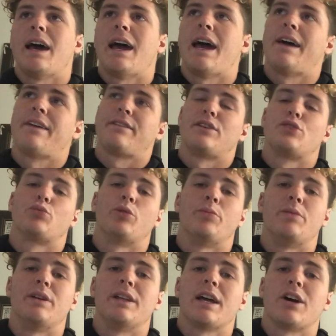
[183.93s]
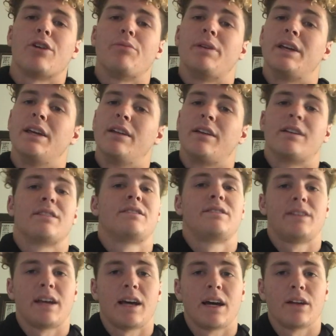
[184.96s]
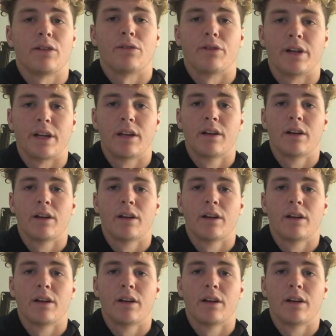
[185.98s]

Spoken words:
athletes would now be getting a salary,